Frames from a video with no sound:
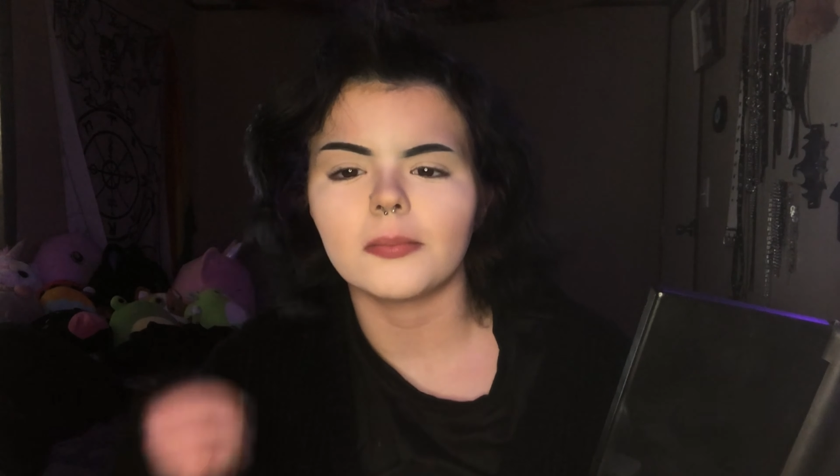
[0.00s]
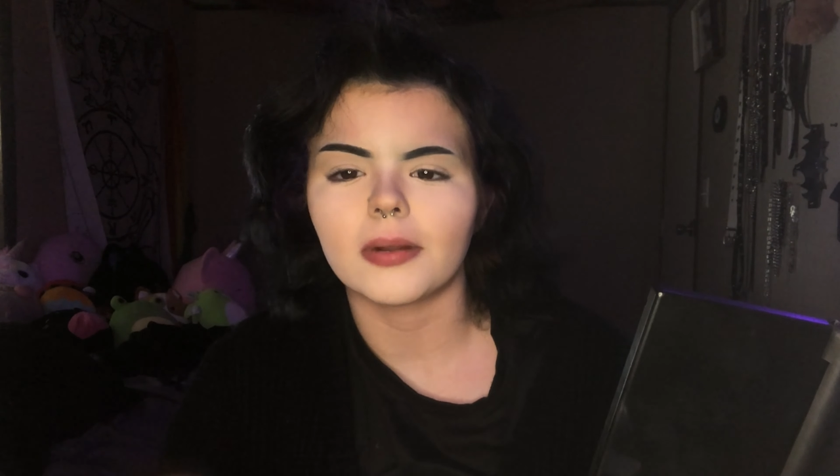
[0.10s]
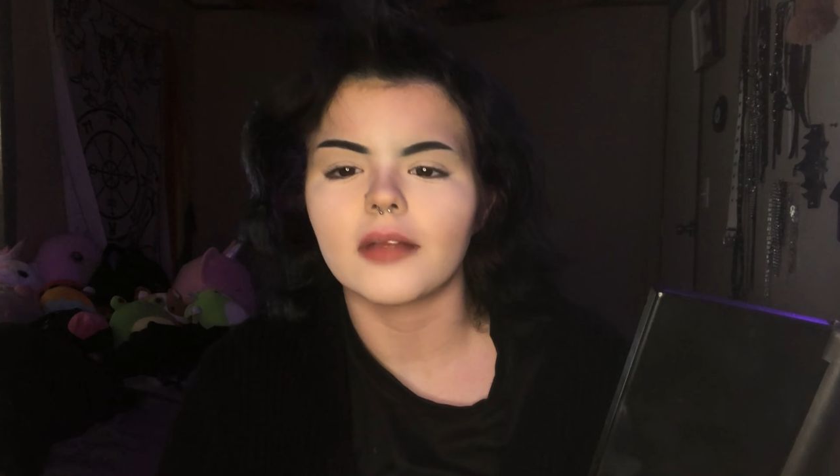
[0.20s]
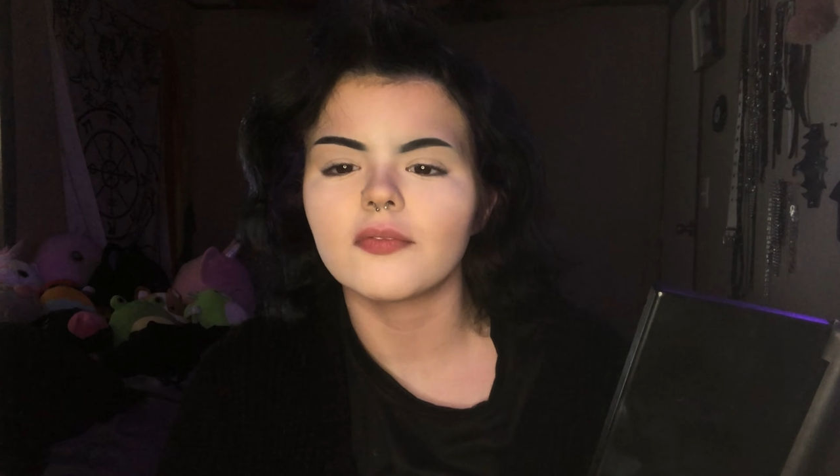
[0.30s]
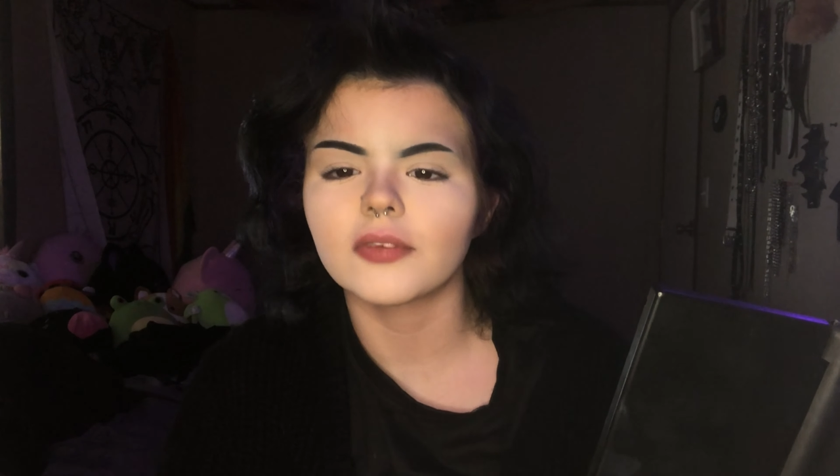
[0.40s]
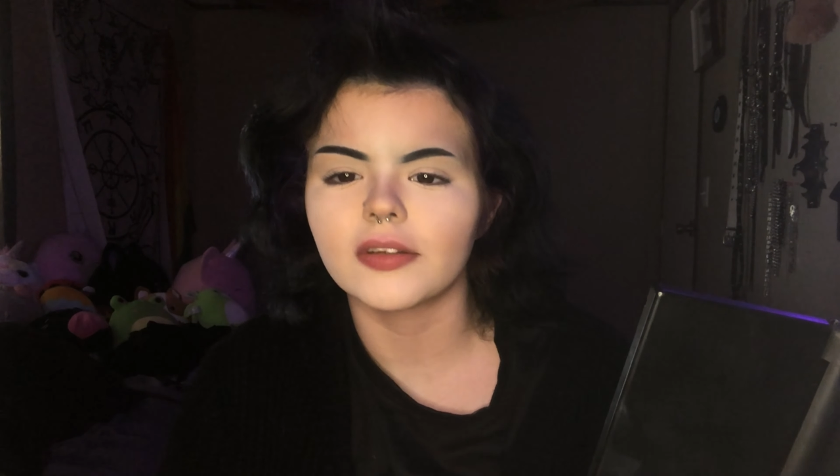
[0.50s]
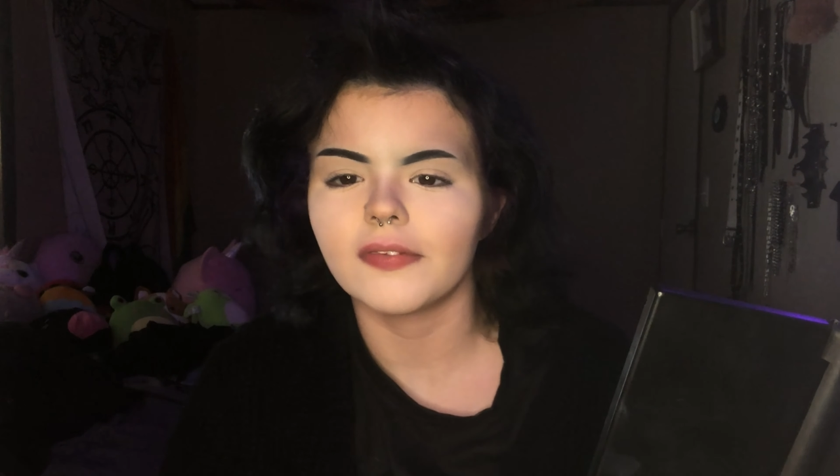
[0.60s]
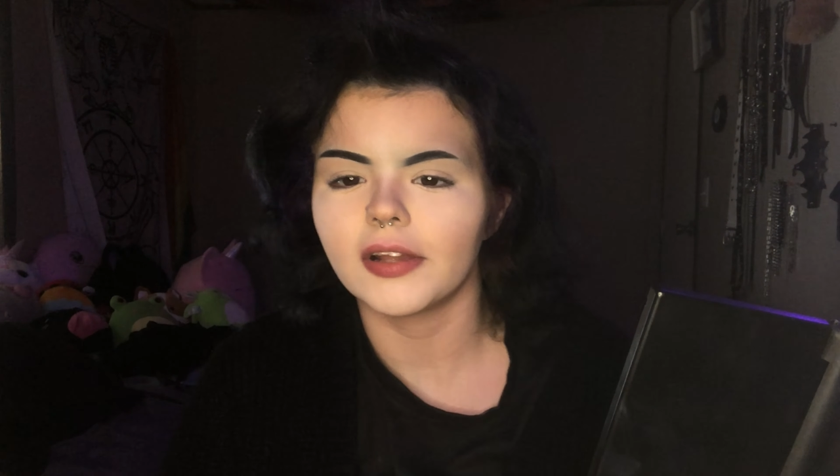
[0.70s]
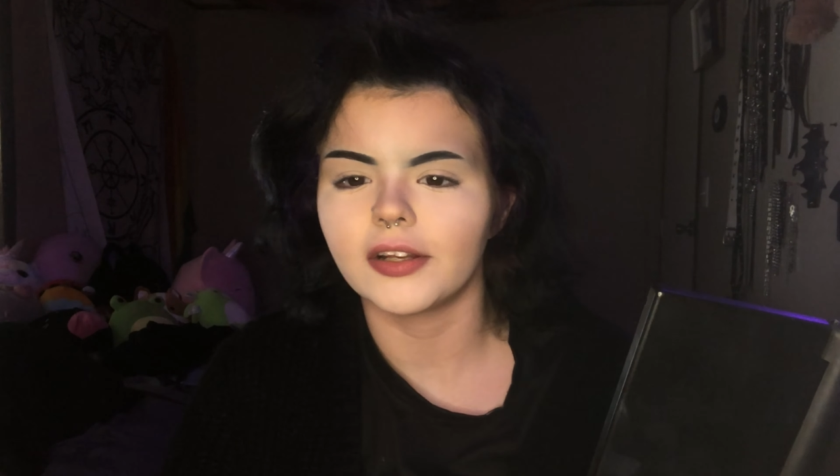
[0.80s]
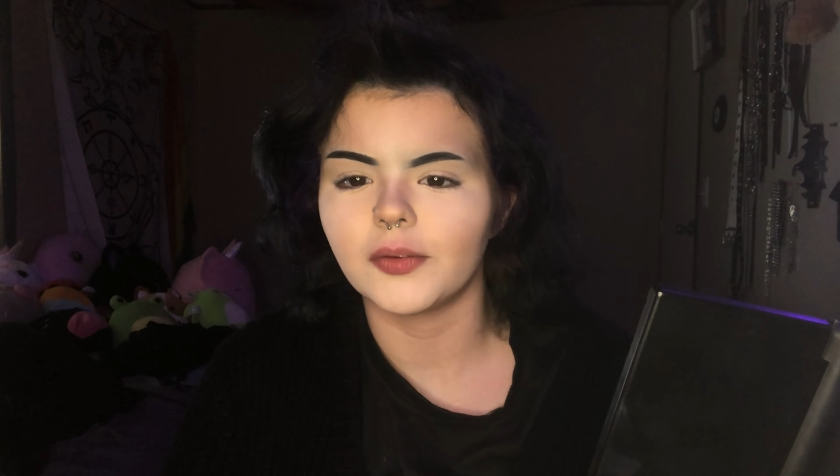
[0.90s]
but I haven't really
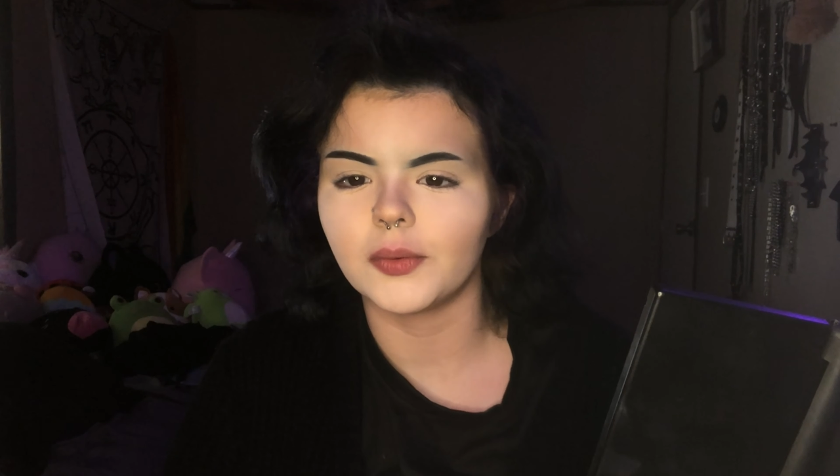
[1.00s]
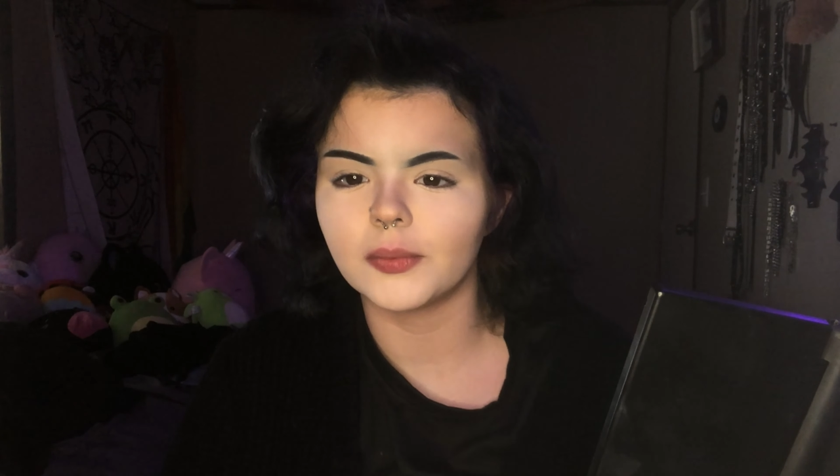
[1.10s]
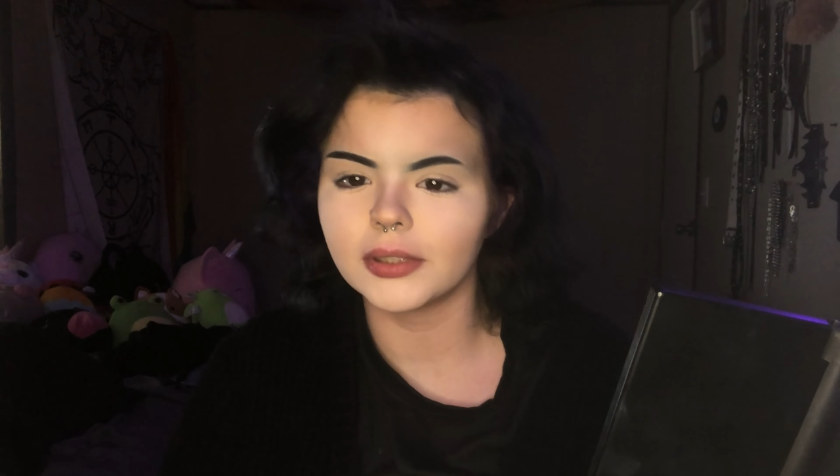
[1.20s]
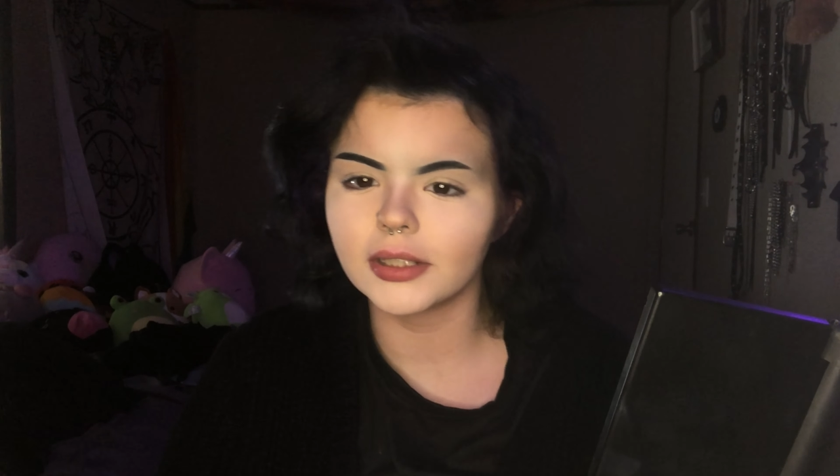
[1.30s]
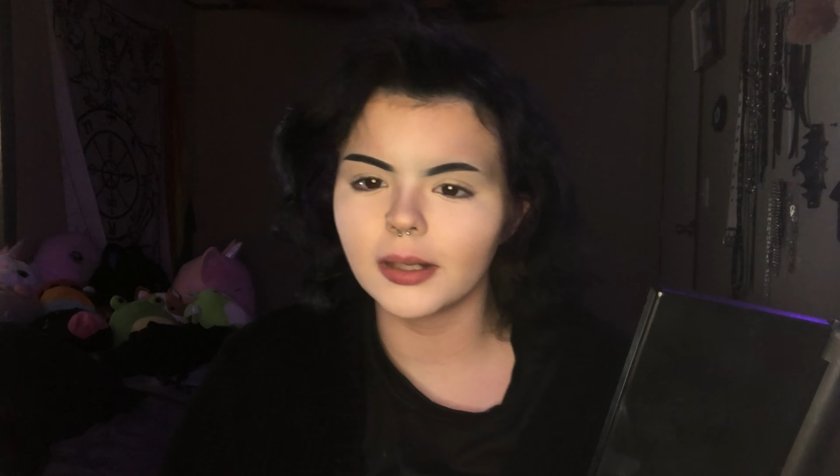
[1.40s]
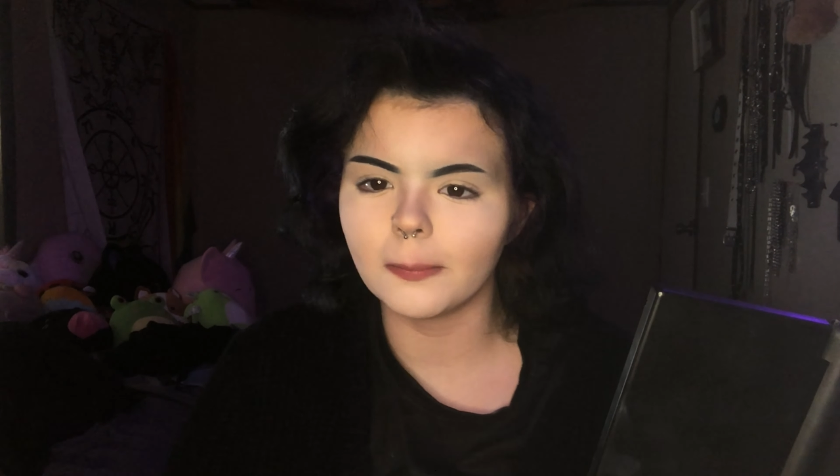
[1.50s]
felt like doing one,